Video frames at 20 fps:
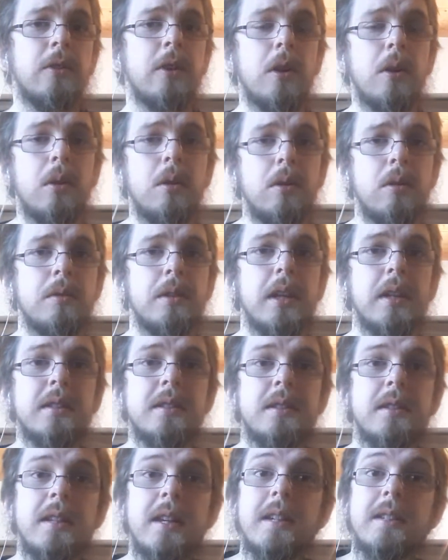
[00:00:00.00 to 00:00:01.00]
So
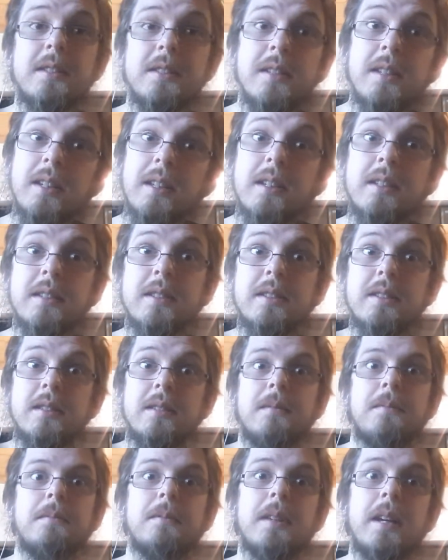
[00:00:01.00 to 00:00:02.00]
that's day six,
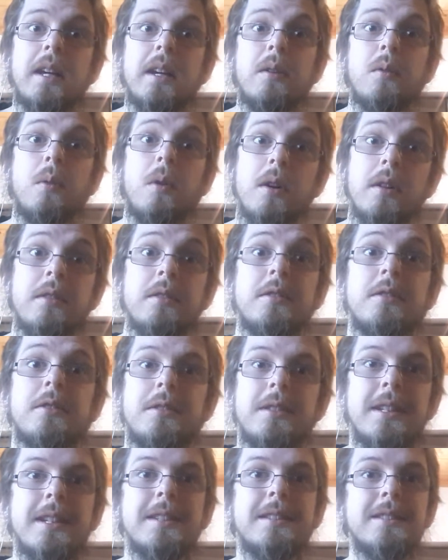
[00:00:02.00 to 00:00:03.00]
day one to
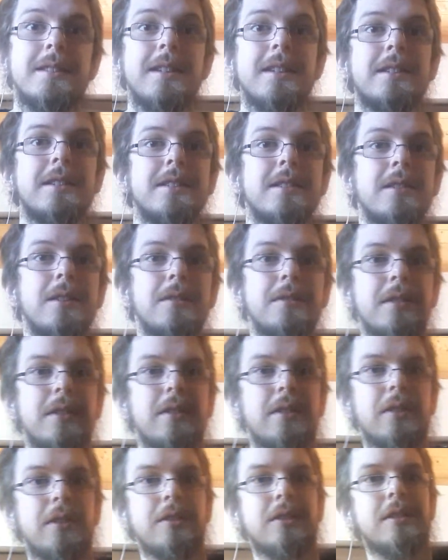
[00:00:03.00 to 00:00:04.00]
day six of
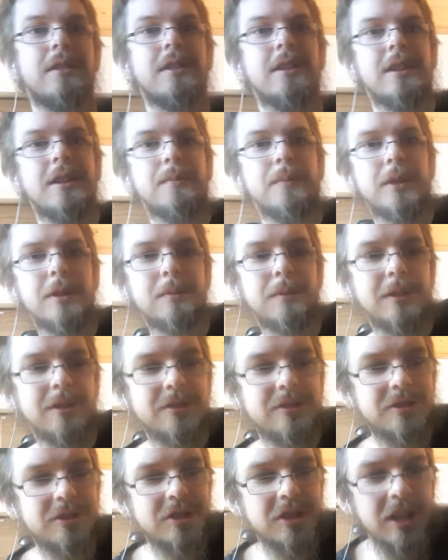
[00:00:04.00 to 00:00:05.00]
the 30 day
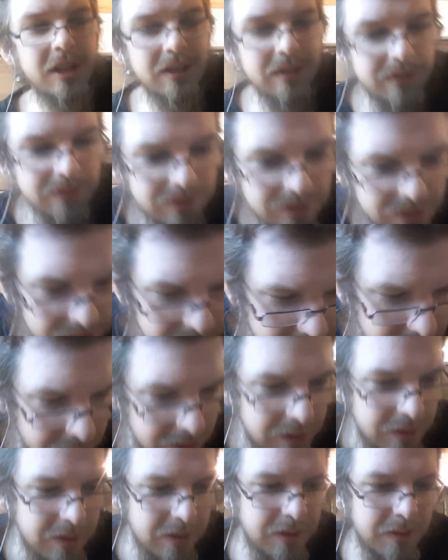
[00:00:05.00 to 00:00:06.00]
minimalist challenge.
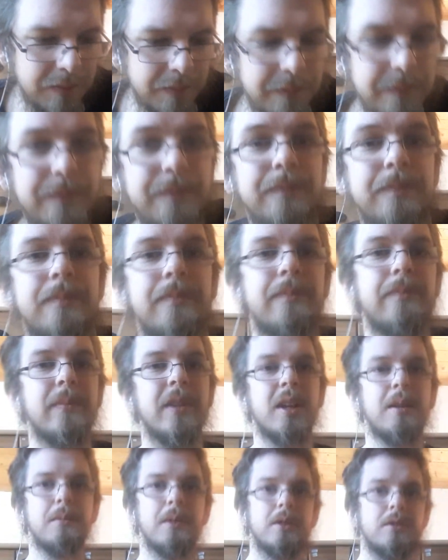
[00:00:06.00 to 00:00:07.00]
Um,
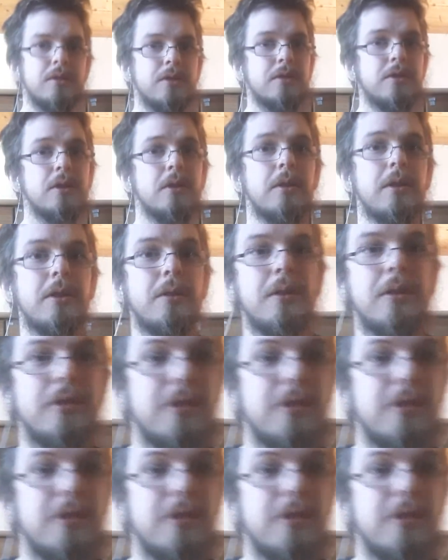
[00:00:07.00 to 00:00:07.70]
maybe I should show you the